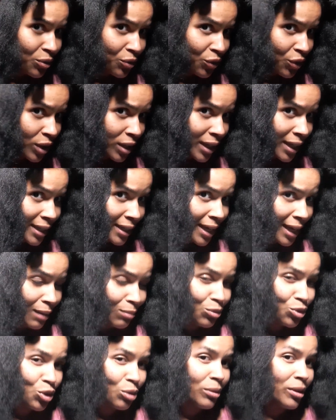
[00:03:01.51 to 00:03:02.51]
front like that, I'm
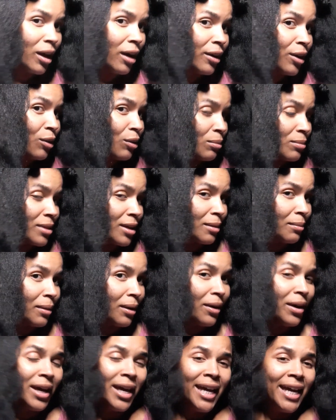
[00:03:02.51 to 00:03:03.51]
sure y'all know what I'm talking
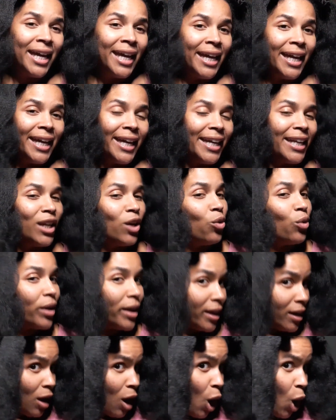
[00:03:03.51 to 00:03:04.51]
about. It don't
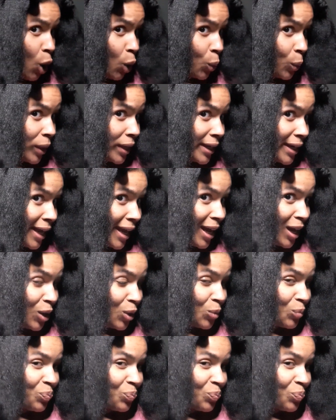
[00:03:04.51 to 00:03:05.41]
get all the way down.